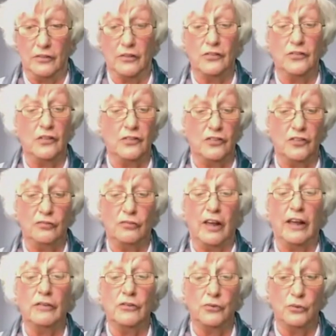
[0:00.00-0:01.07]
since the
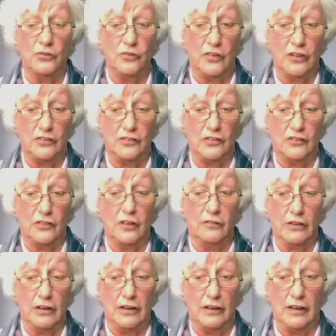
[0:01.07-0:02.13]
virus was first
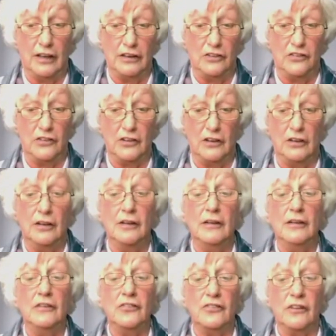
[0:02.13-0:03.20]
discovered in
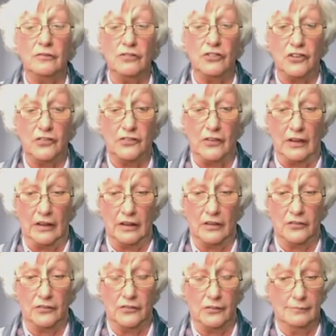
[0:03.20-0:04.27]

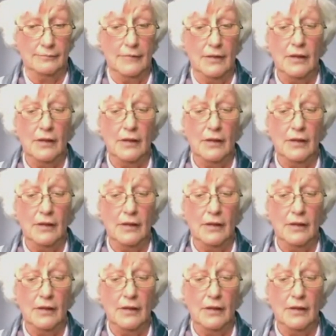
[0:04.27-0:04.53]
1976.